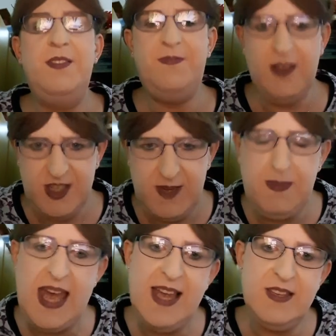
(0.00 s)
Fuss your
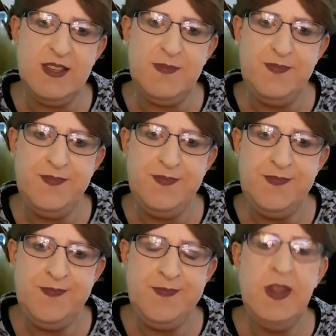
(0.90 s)
pets.
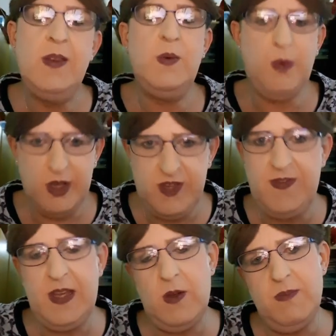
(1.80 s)
Watch
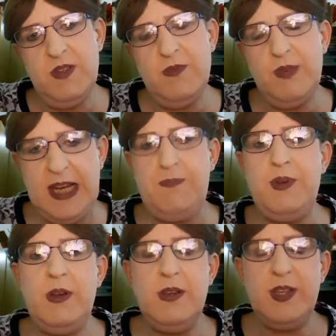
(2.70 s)
films. Read
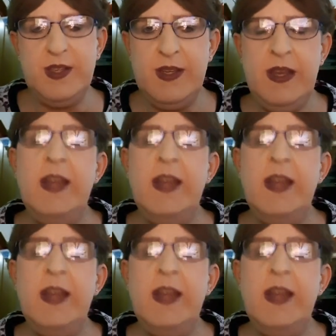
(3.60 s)
books.